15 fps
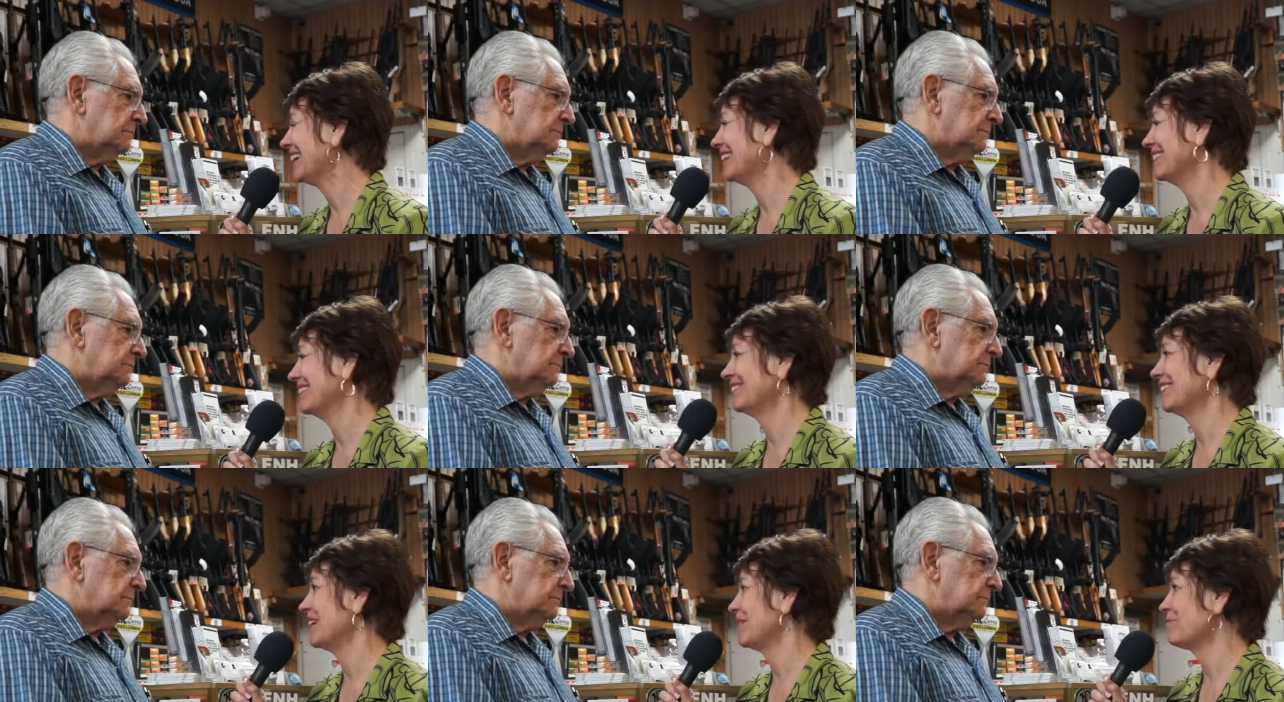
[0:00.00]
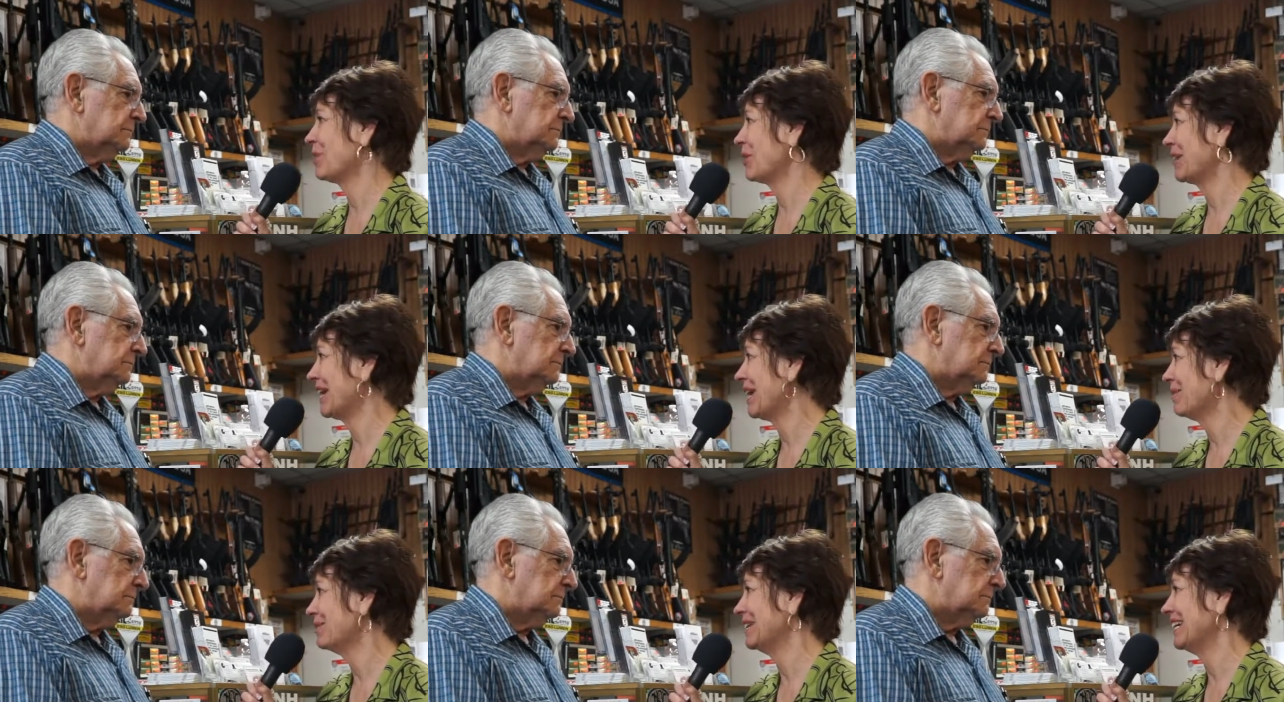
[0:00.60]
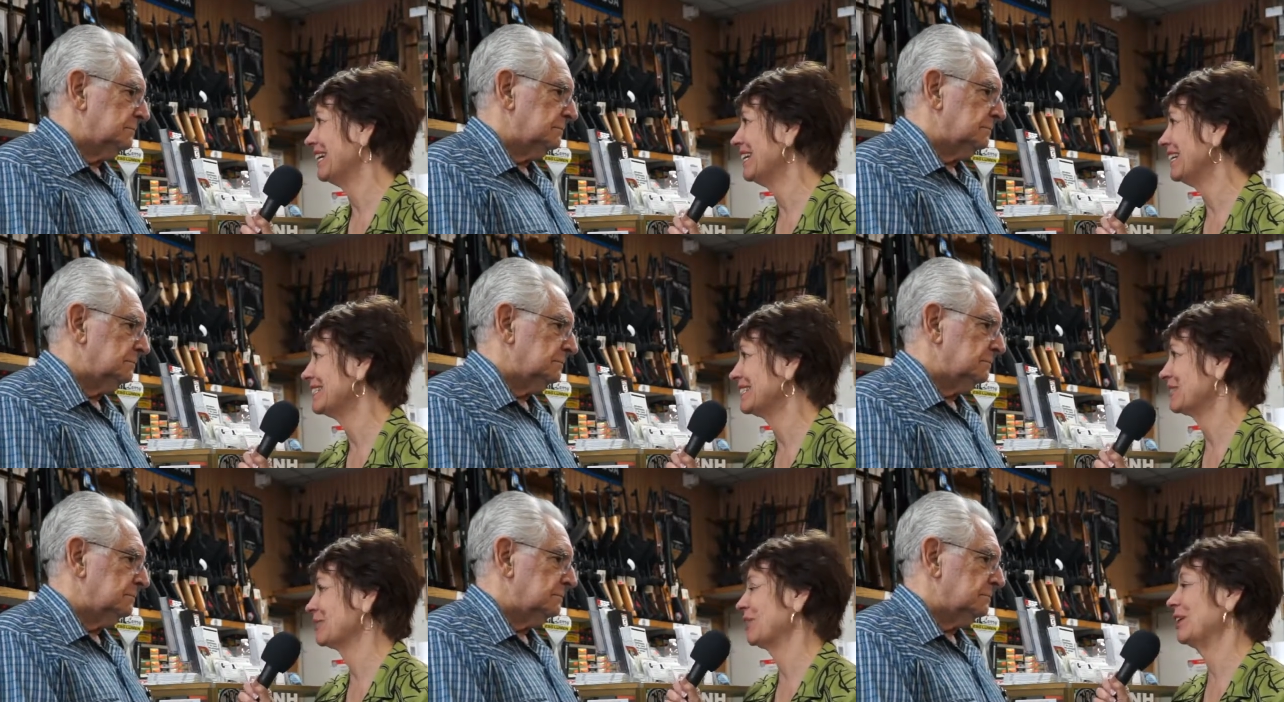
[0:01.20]
Speaker 1: Uh, like Mark Amodei,
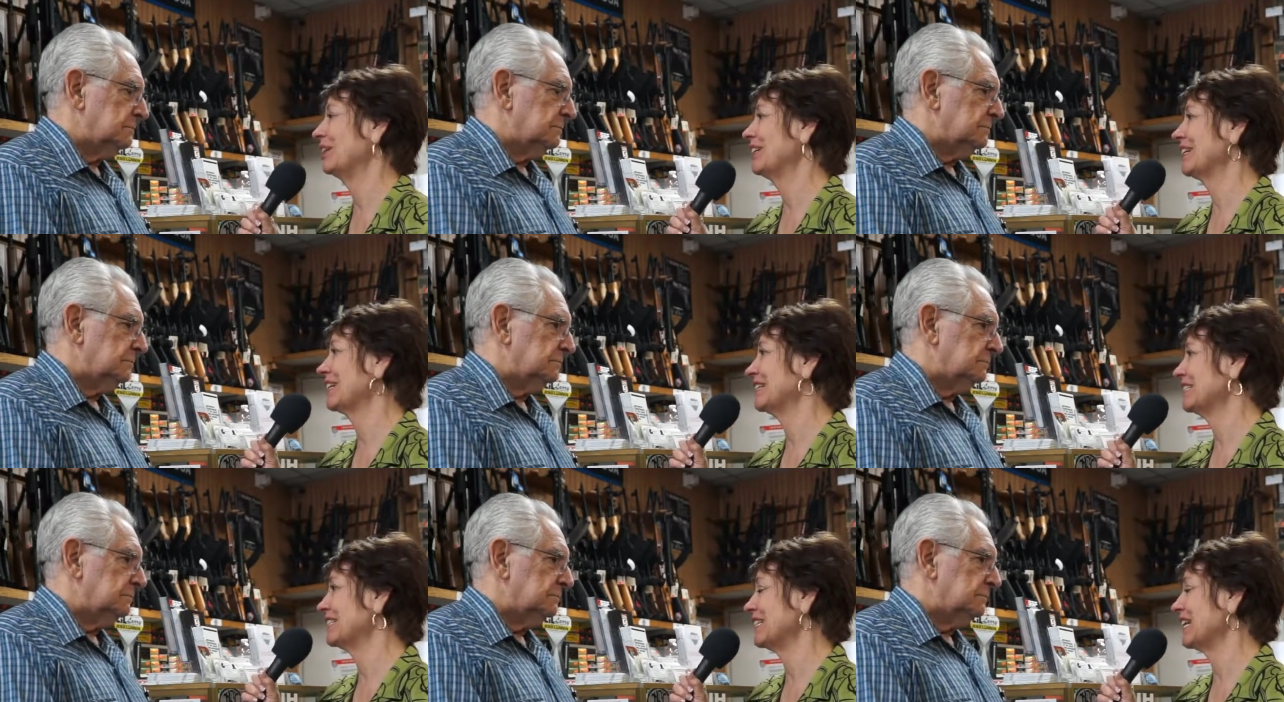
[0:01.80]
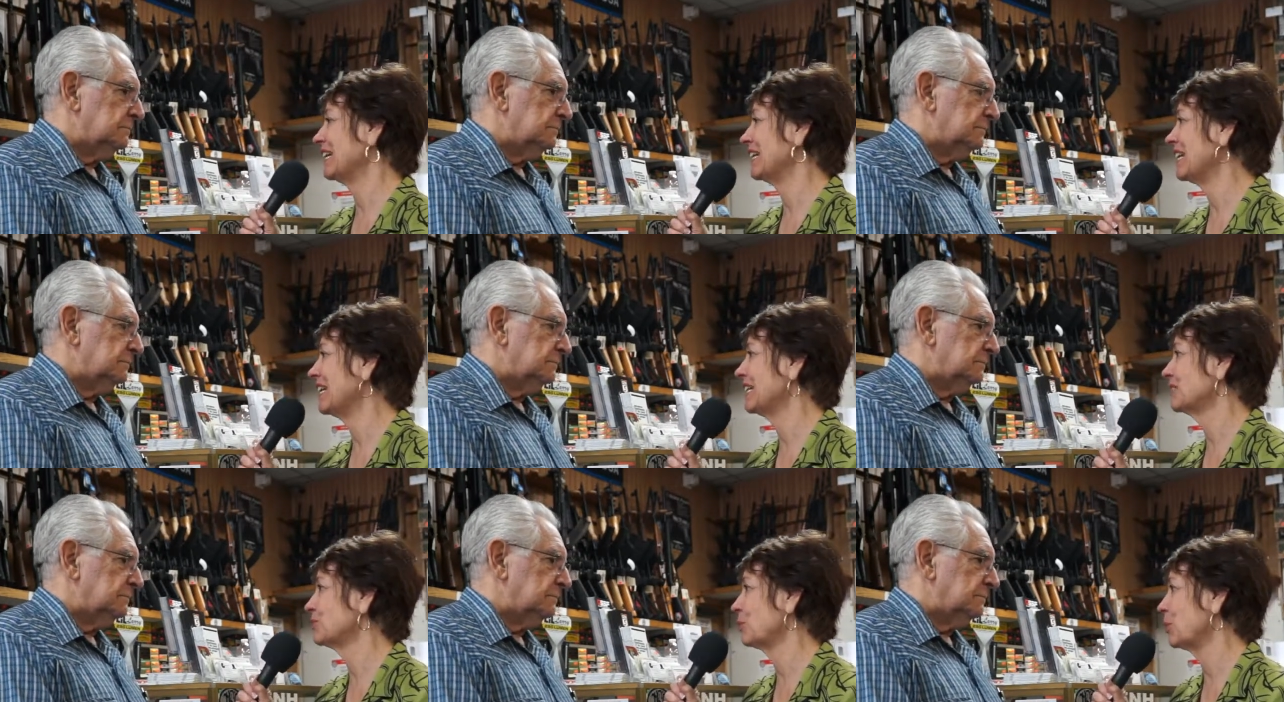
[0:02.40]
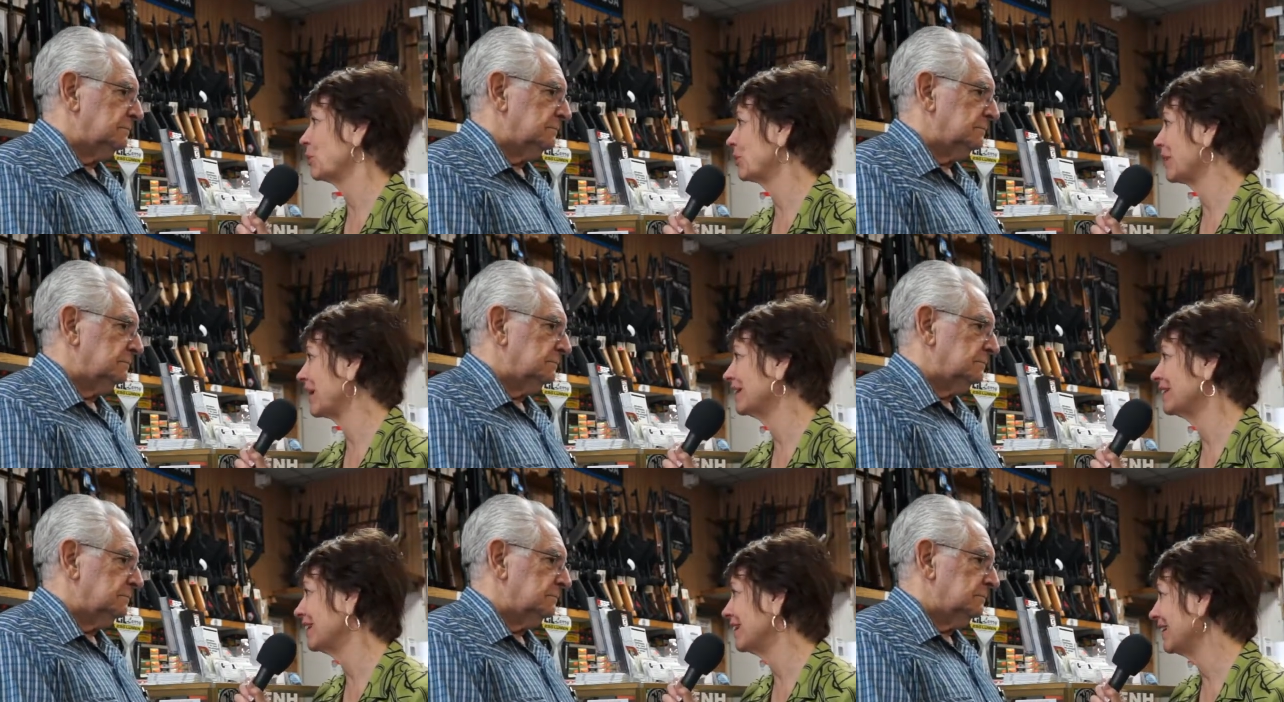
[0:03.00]
he's telling us that he is pro
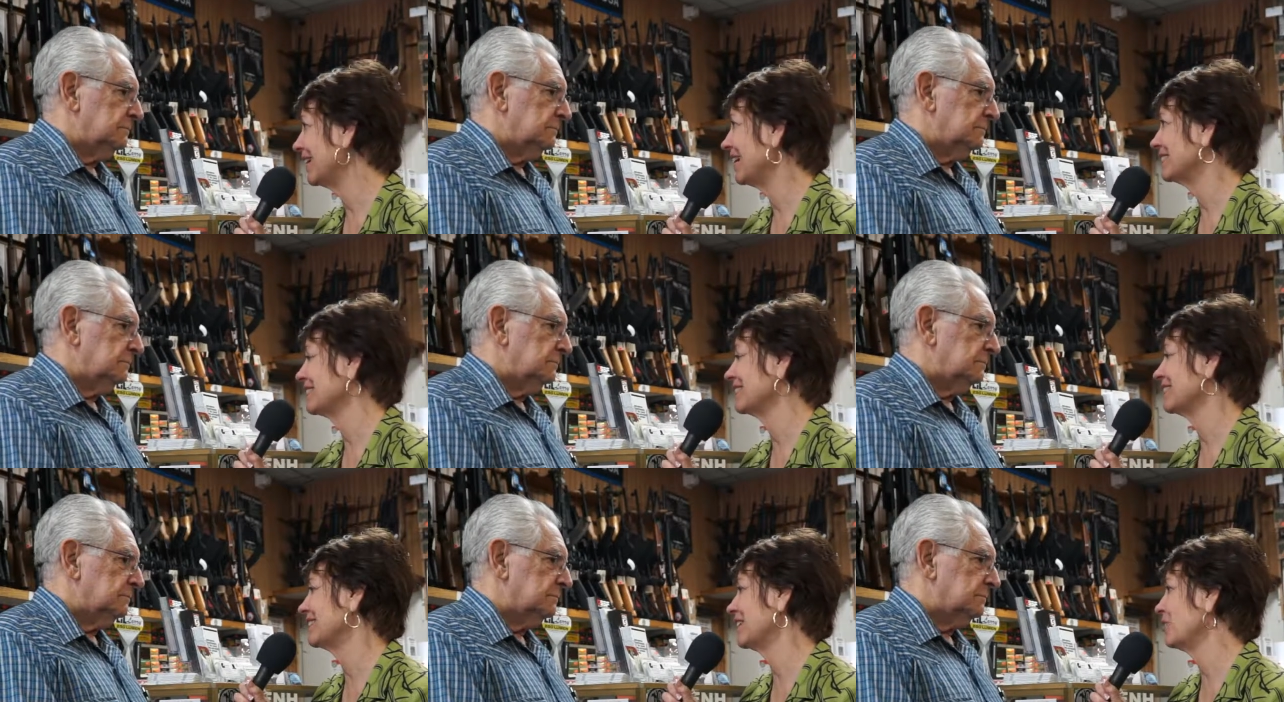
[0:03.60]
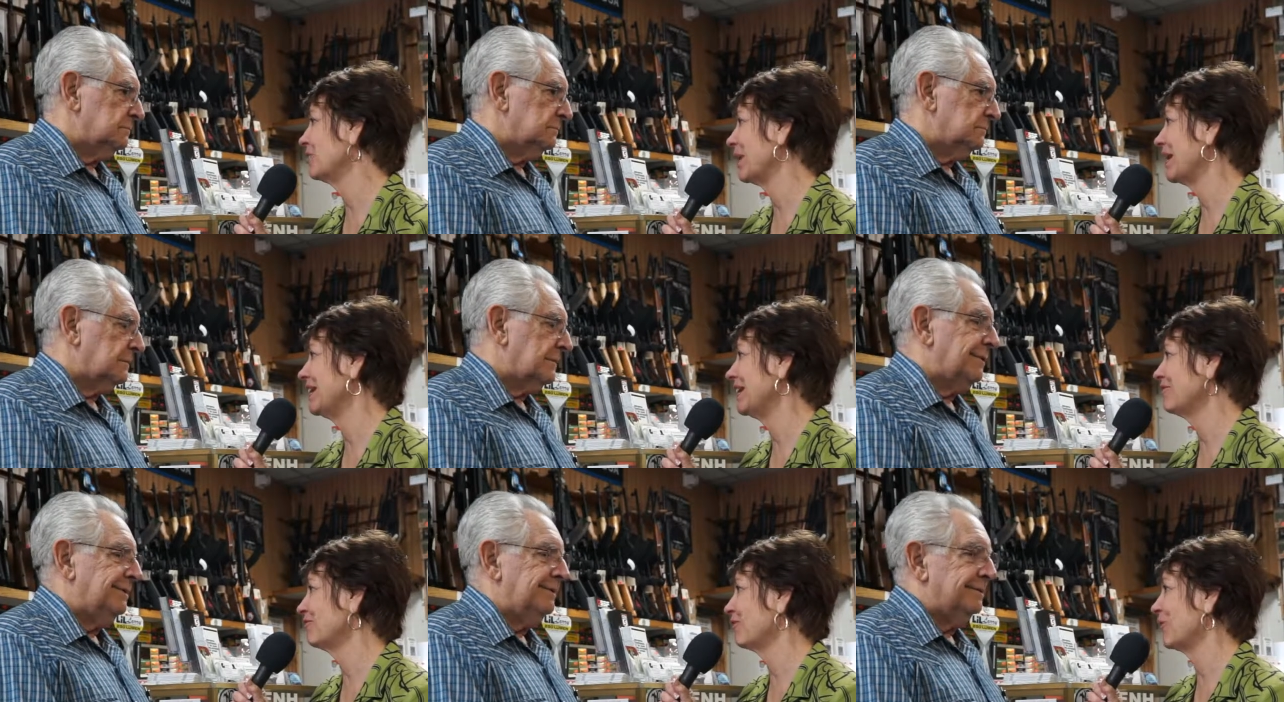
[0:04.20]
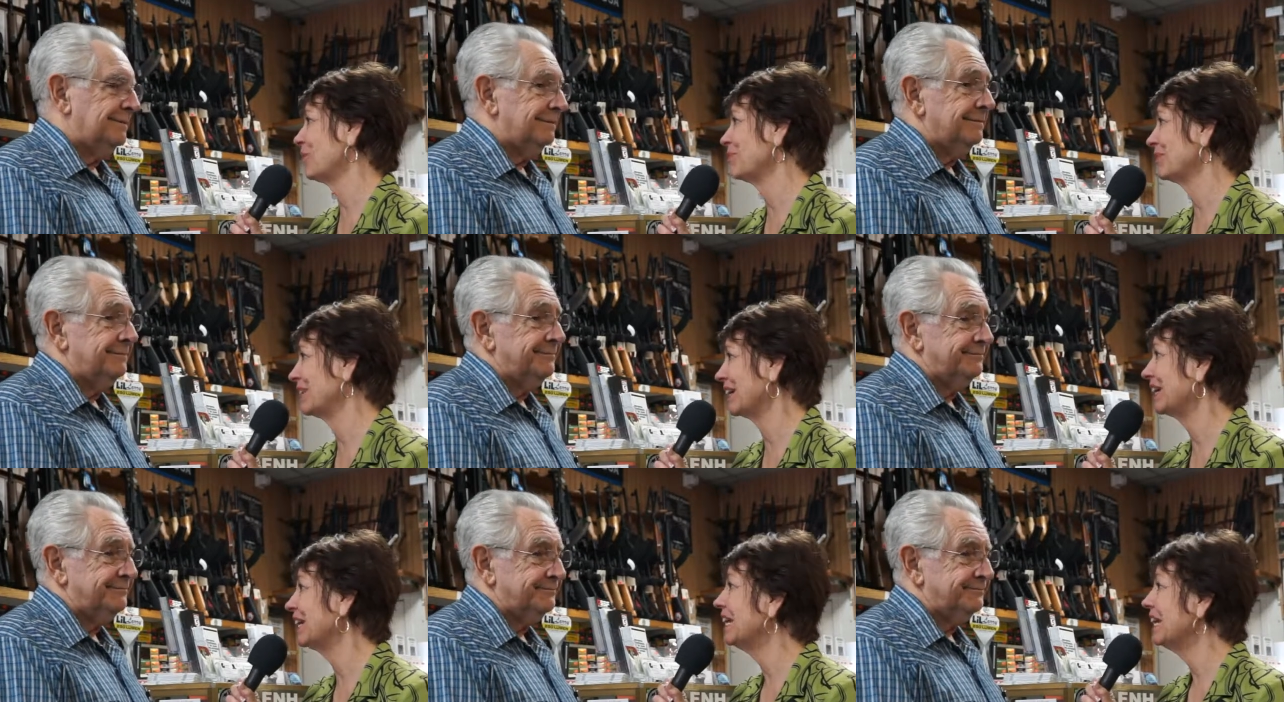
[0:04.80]
gun, yet he has a C rating from
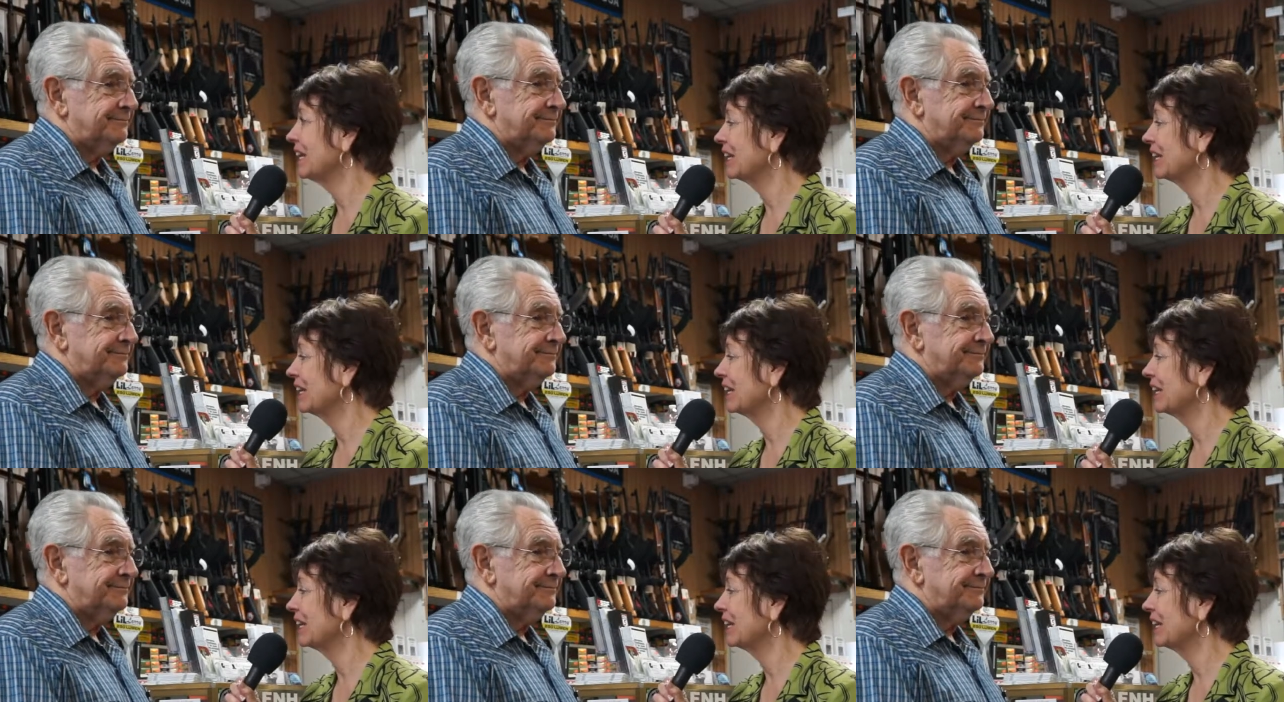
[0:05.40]
the